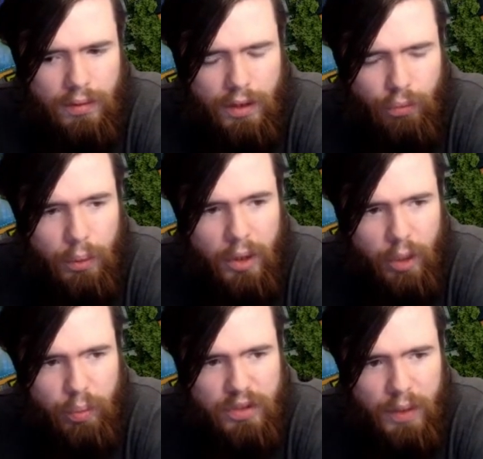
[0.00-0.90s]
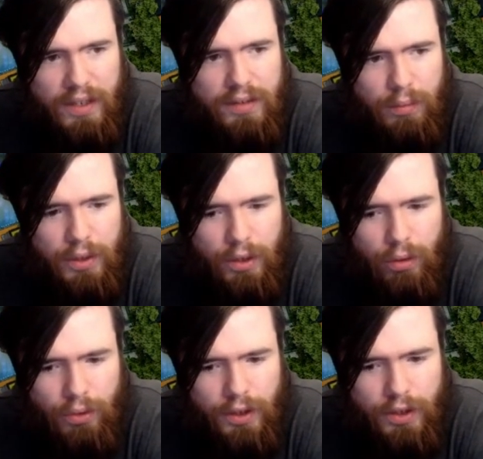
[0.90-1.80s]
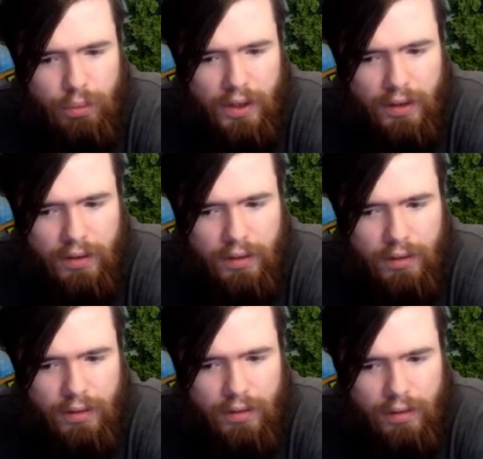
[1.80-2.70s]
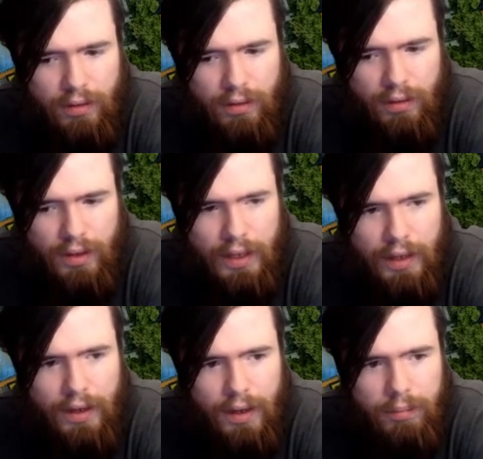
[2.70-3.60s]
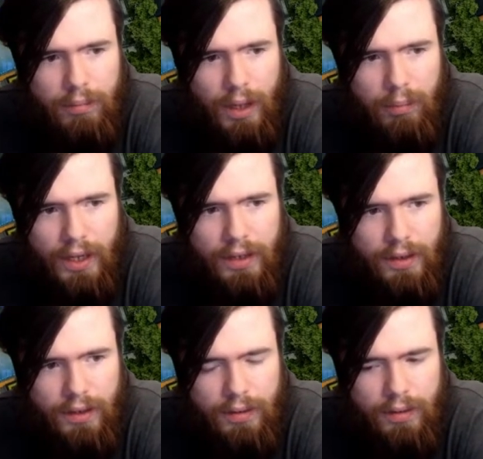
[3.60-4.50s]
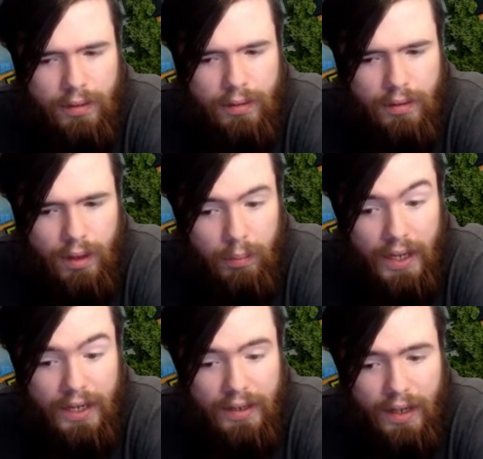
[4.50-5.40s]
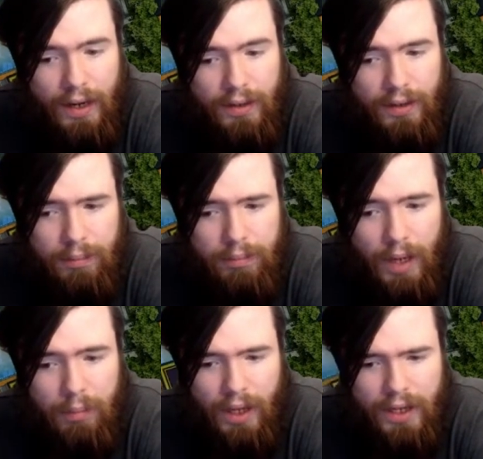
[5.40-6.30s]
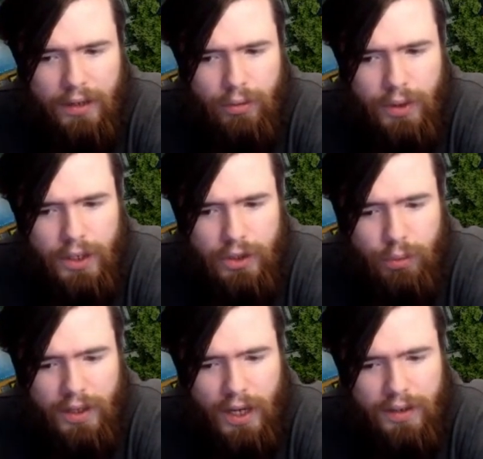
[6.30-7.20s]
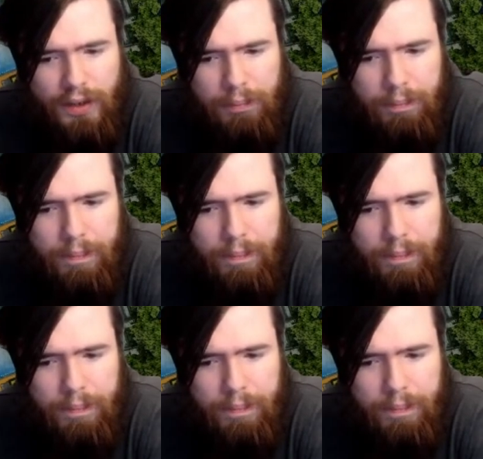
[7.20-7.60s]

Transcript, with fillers: If we want to be spicy, we can go Raider's Wing. Yeah, I'm liking it. I'm liking that idea. I'm liking the Raider's Wing idea.